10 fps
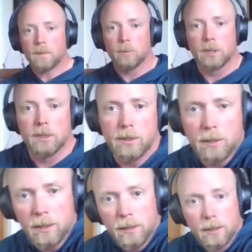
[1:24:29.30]
we just
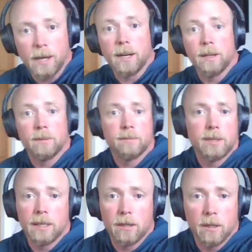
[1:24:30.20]
got to
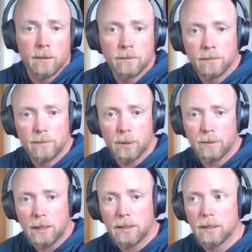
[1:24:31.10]
get it all
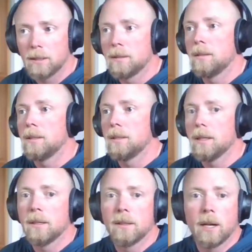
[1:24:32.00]
perfected and, and,
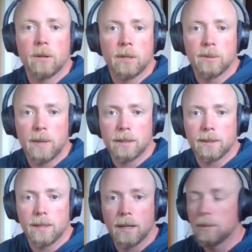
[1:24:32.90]
done, and that all comes back
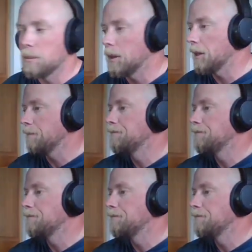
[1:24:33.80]
to time and money.